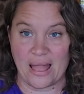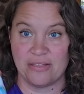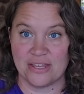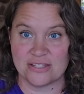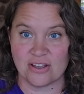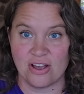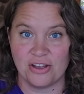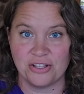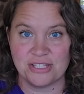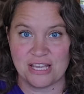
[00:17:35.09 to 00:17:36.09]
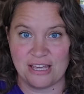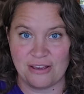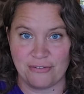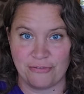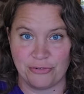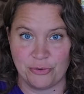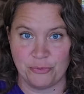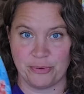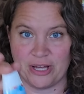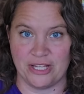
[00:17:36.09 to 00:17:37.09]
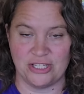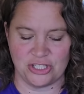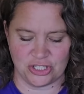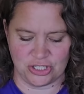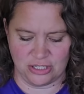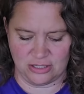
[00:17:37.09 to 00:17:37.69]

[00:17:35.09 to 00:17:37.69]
This Aldi fruit punch.